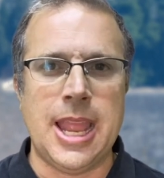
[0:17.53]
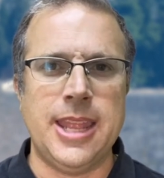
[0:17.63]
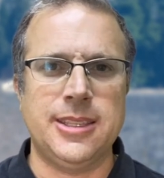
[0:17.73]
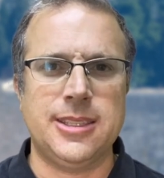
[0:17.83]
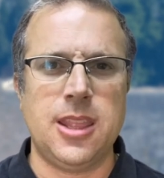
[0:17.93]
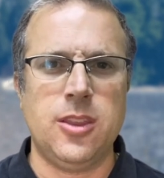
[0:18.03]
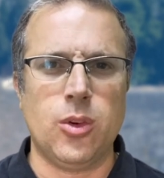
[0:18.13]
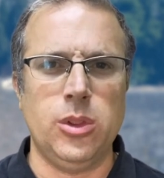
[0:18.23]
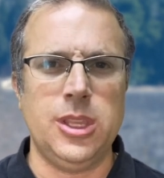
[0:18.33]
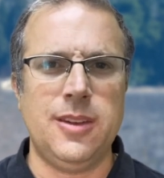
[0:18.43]
and said the
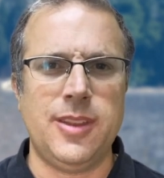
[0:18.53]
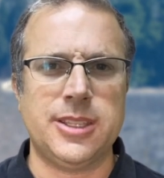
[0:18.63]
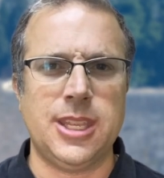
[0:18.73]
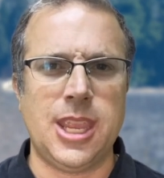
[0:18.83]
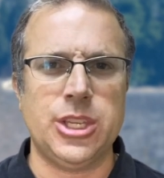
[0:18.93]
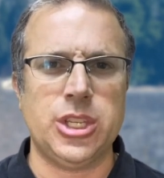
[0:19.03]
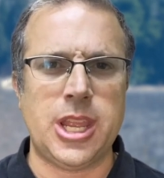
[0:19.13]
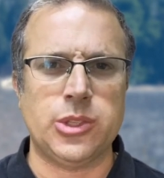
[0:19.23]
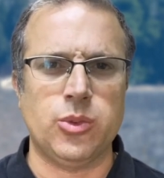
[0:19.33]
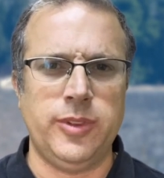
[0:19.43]
early investigation
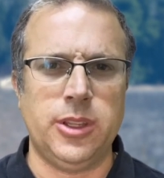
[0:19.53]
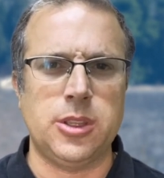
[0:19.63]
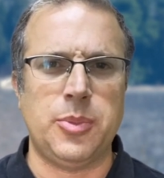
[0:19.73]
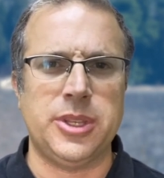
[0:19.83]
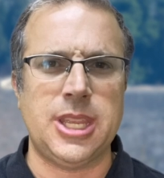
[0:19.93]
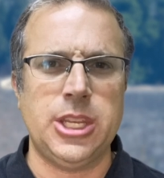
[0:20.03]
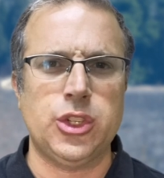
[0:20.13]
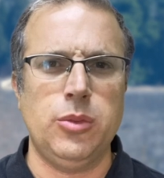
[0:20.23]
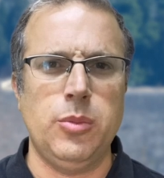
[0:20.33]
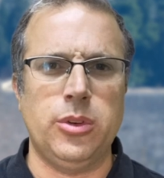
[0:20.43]
has revealed a
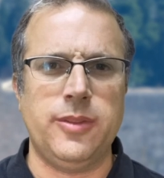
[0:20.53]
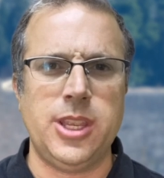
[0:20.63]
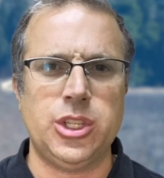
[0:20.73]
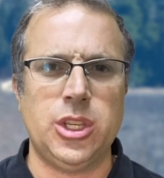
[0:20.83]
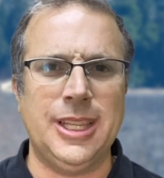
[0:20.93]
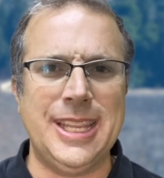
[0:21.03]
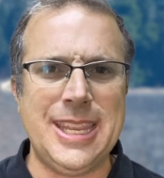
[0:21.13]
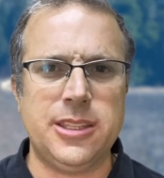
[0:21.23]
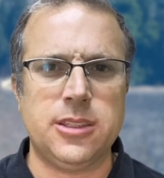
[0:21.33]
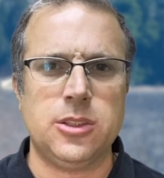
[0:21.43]
potential motivation
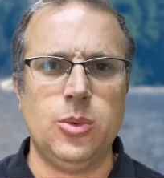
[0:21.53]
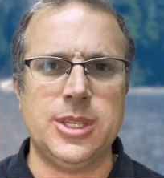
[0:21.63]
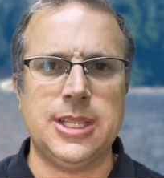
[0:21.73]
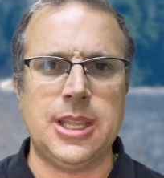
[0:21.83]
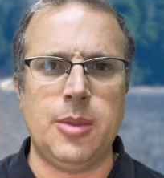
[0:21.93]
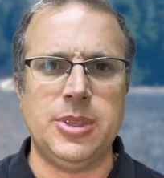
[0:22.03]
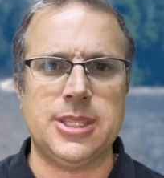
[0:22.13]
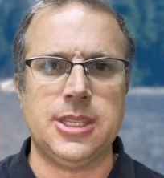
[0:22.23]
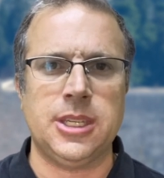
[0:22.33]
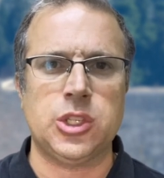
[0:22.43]
linked to
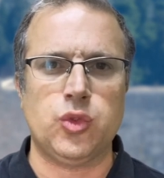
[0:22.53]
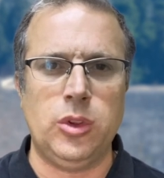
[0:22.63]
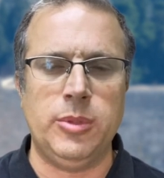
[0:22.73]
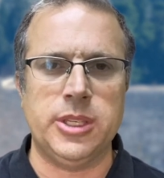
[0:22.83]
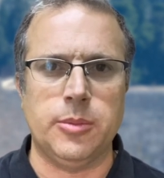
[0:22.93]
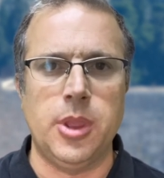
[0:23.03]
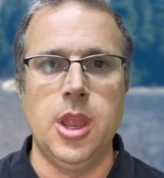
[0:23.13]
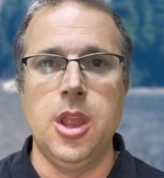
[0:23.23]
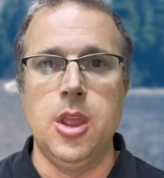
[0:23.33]
Islamist extremism.